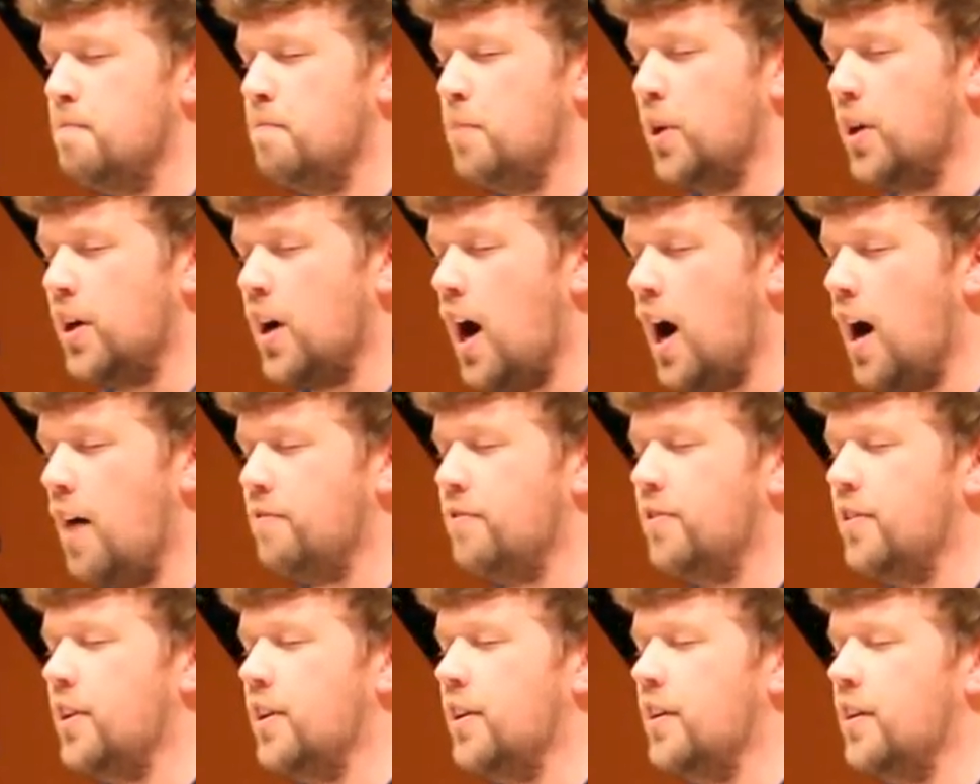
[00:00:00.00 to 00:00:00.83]
but
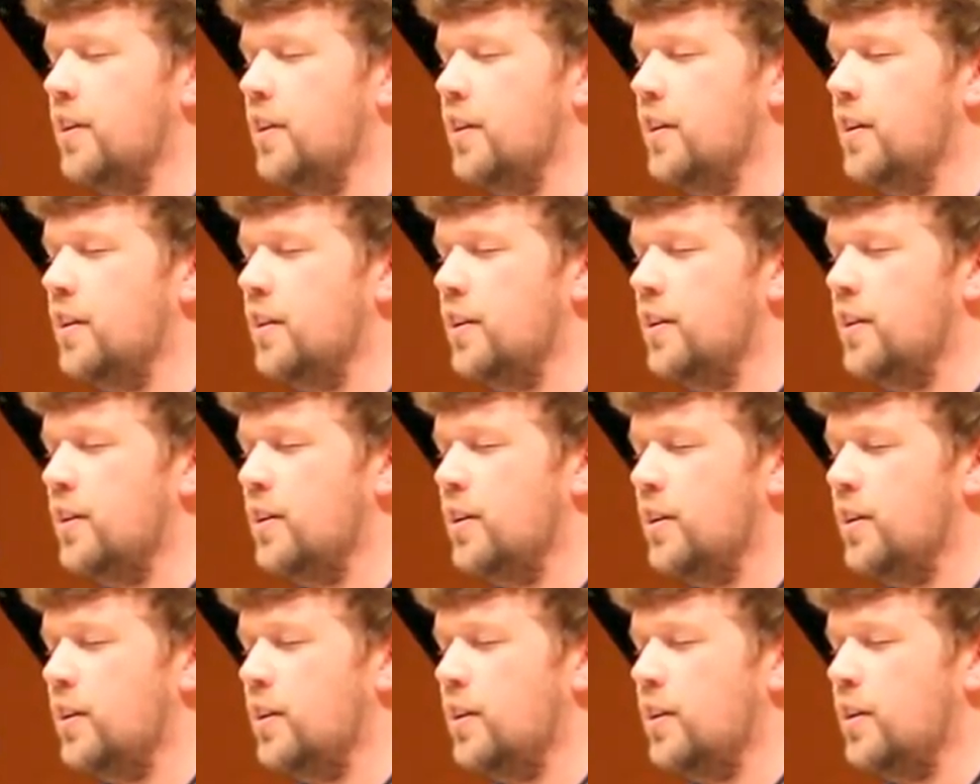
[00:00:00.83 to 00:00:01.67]
confident
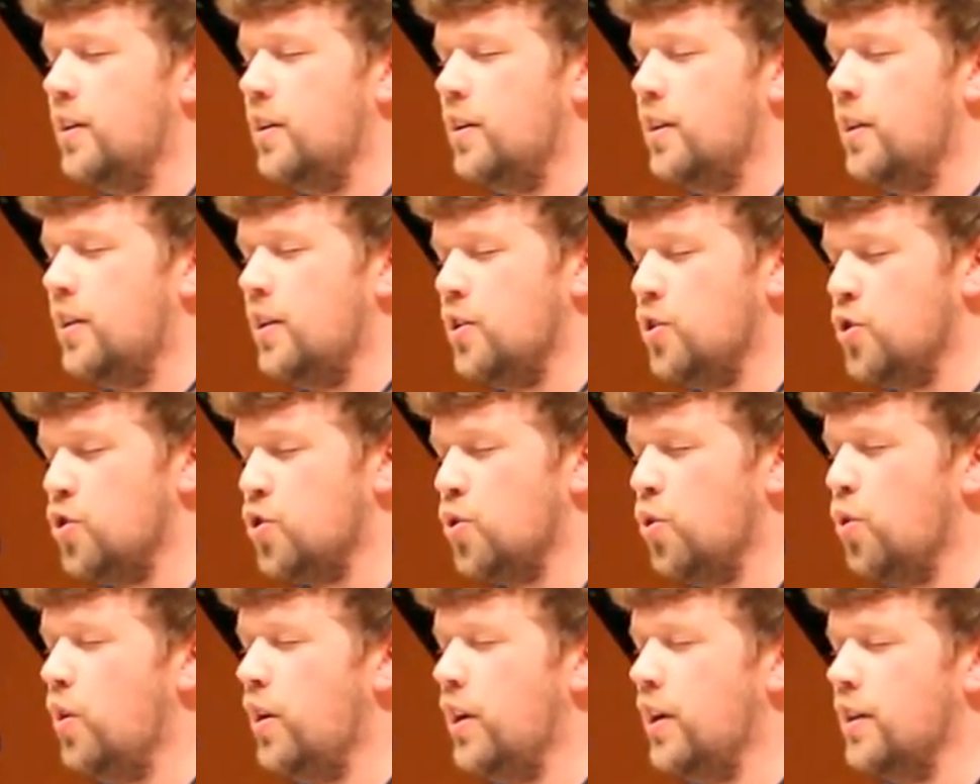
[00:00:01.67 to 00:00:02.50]
and
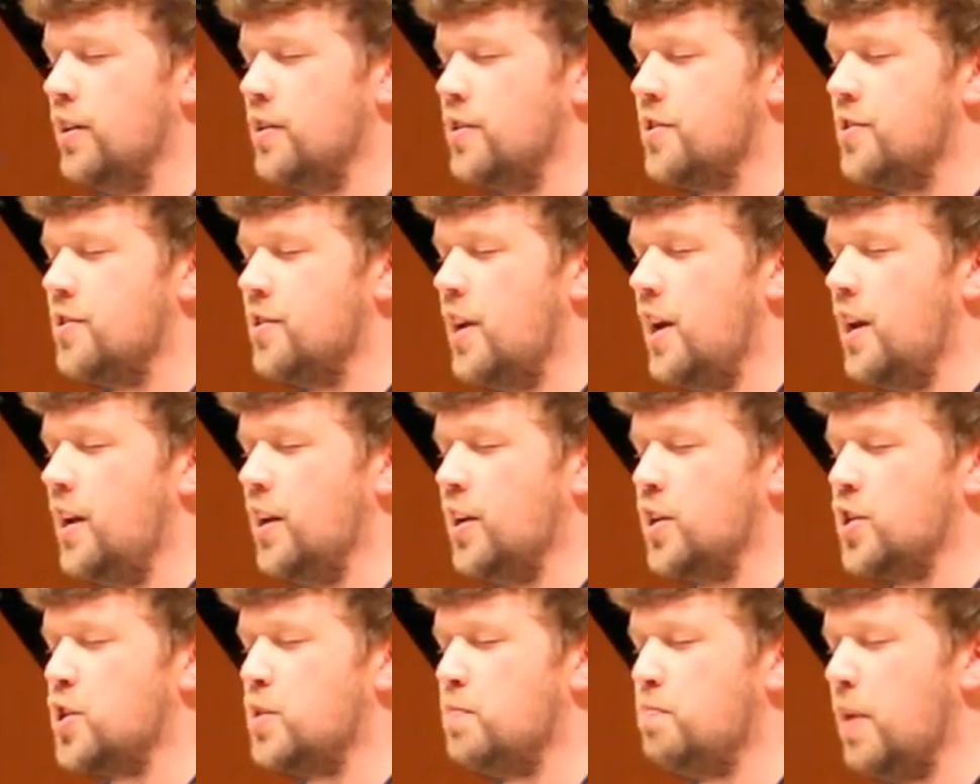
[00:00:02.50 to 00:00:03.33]
joyous and
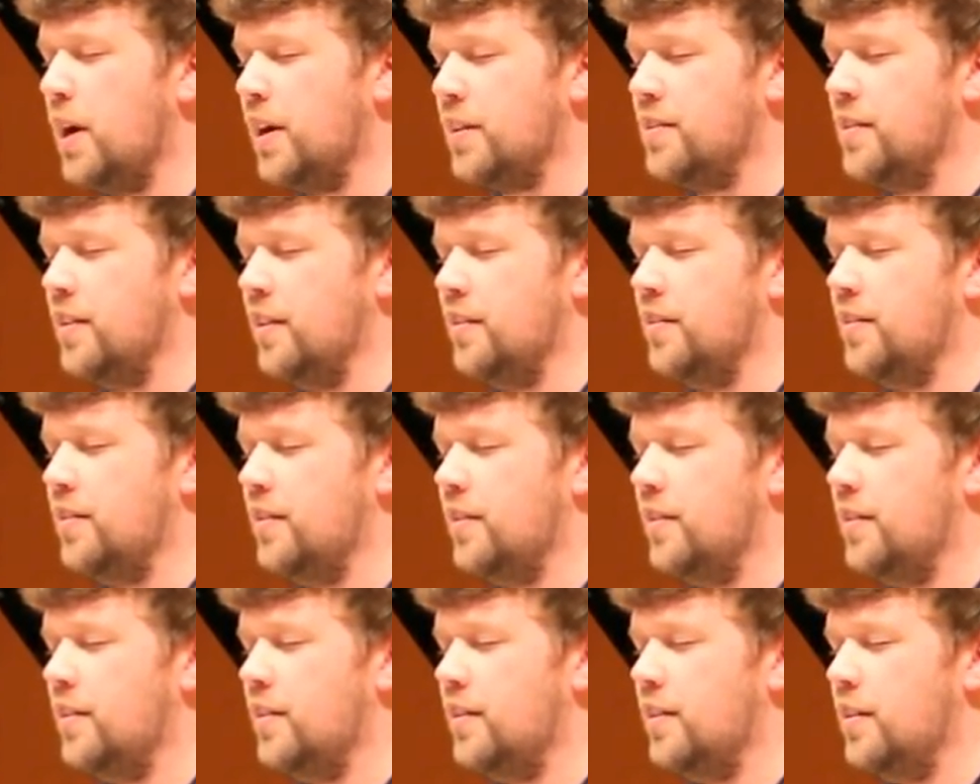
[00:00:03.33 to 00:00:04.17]

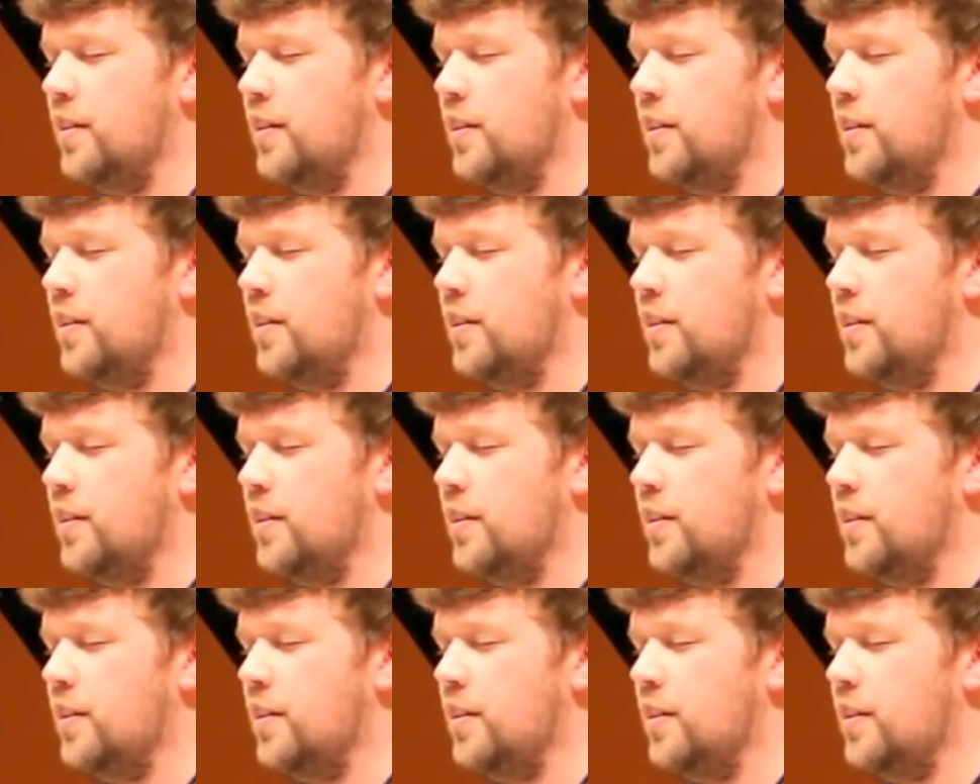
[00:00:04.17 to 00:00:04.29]
expectant